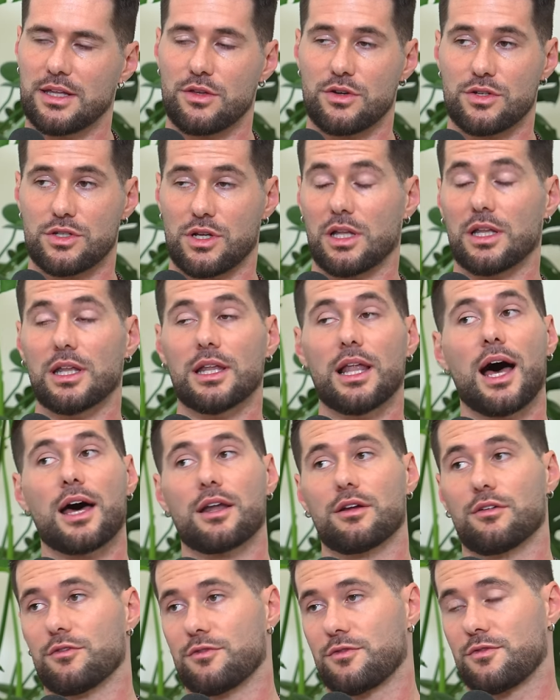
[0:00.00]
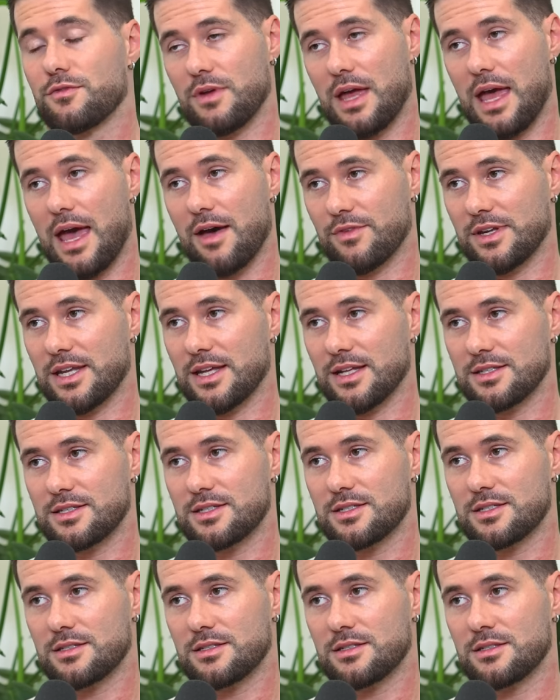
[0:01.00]
and there's a lot of
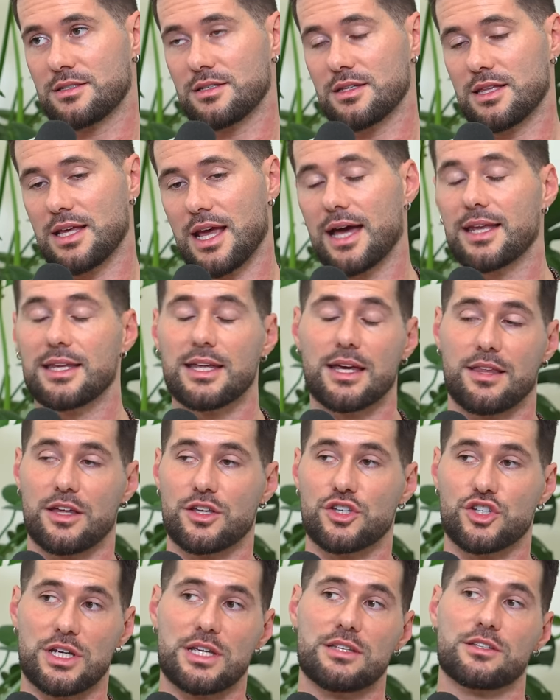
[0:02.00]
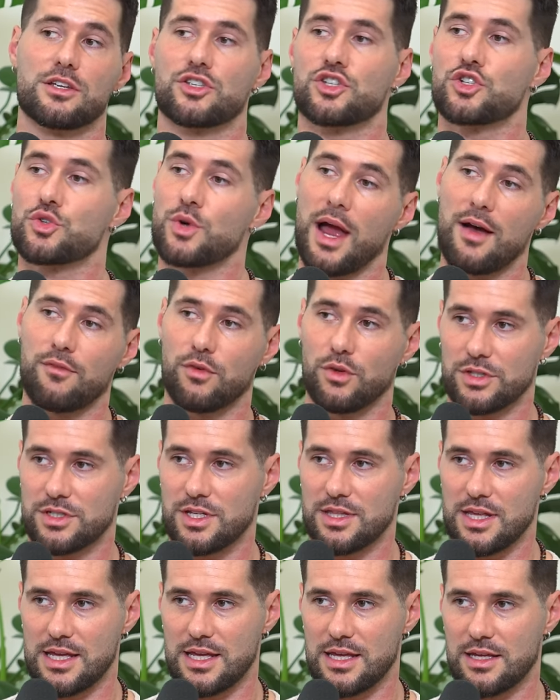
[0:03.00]
evidence to the idea that Jesus traveled
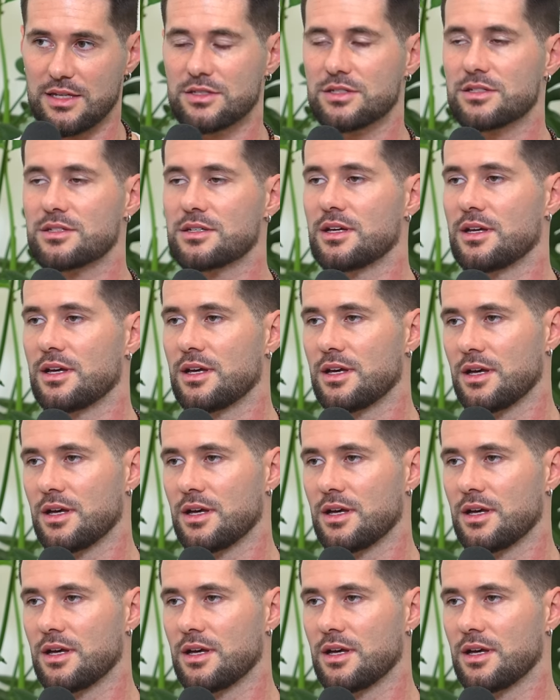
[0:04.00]
to the East